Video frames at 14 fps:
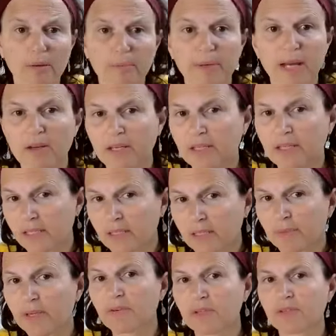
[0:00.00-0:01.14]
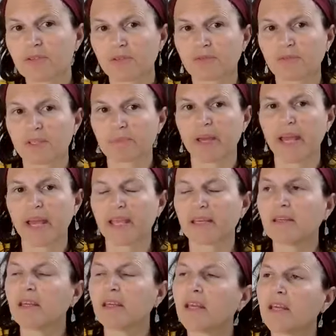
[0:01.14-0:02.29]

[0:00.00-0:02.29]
about his experience of his pain.